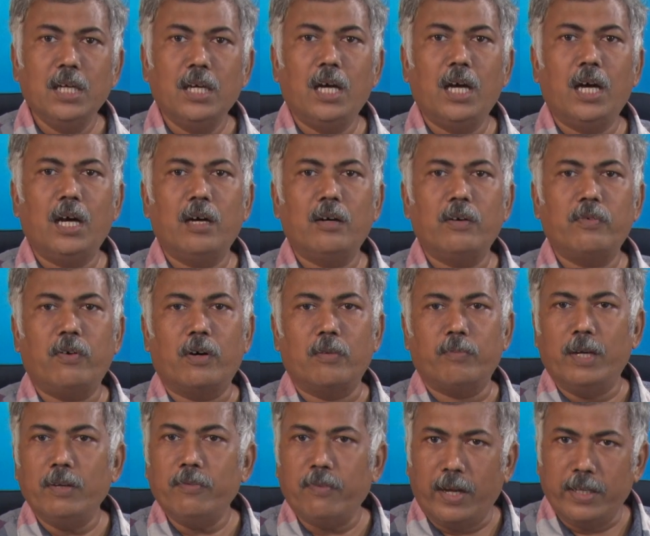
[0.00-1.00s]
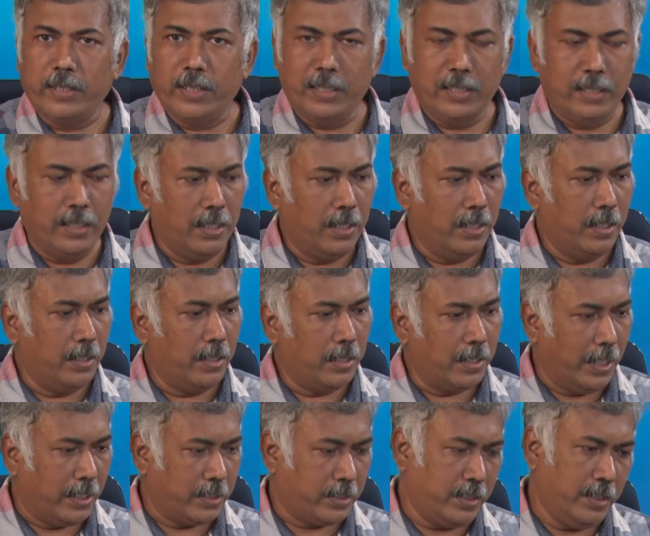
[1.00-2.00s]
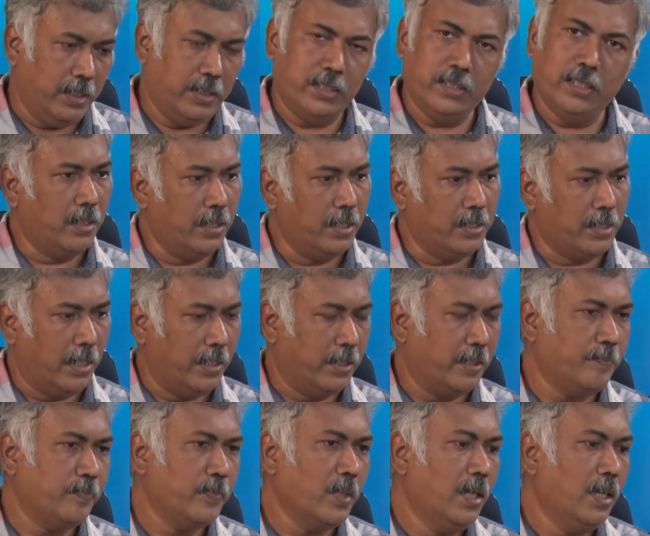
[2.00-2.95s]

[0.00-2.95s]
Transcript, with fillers: uh, for my final uh, clustering result.